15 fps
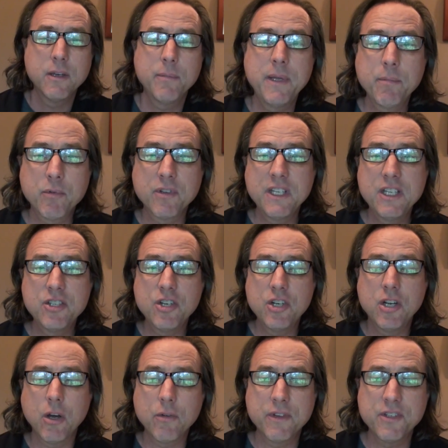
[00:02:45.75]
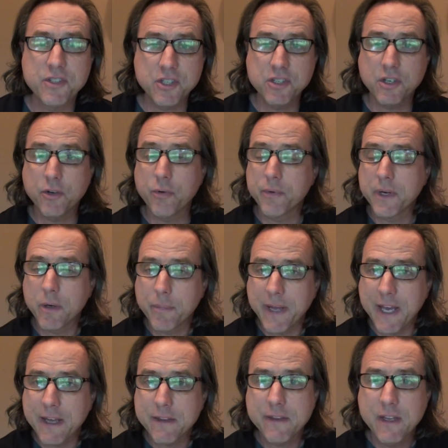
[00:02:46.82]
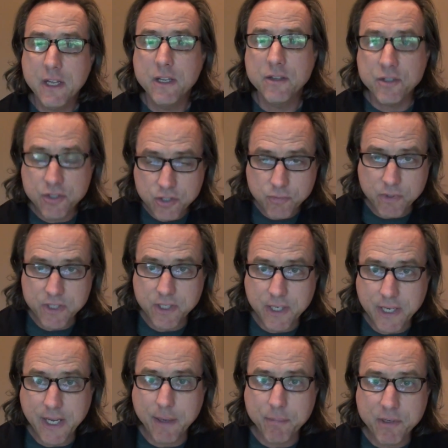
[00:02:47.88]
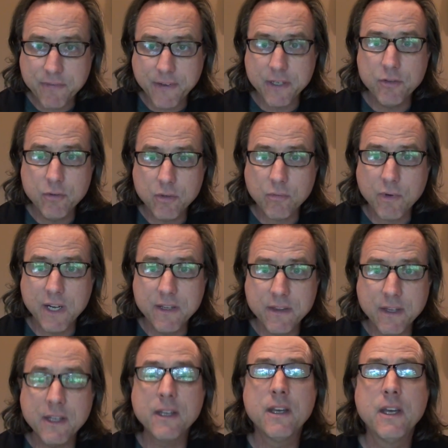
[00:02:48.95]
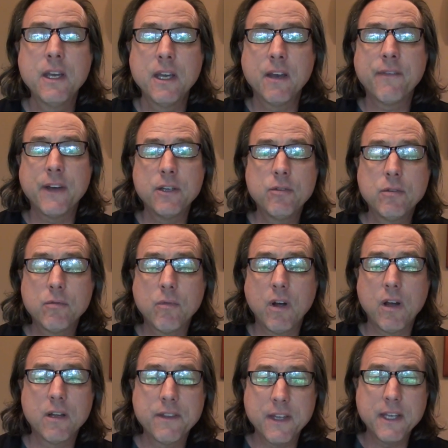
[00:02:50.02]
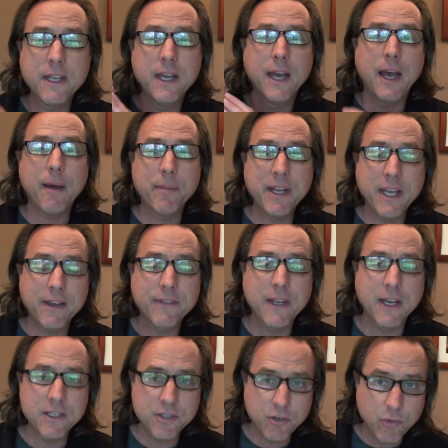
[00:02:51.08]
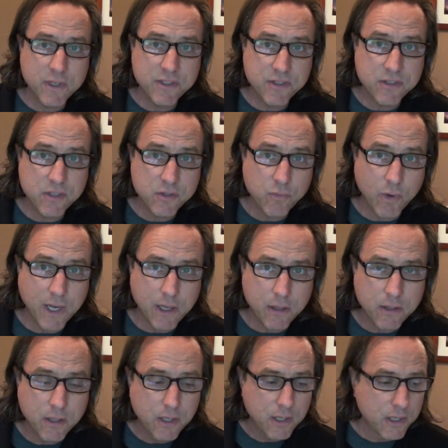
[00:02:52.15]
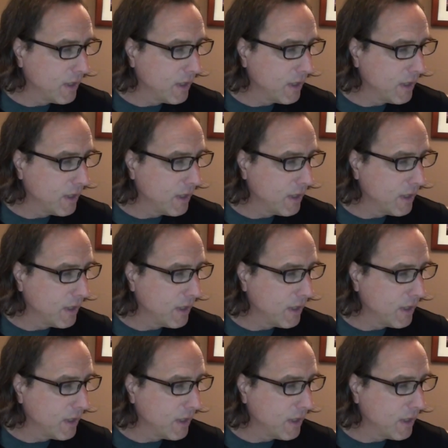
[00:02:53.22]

People need to know this is a career path. This is what's going to happen if I do the right thing. If I do the wrong thing, I'm going to have consequences as well.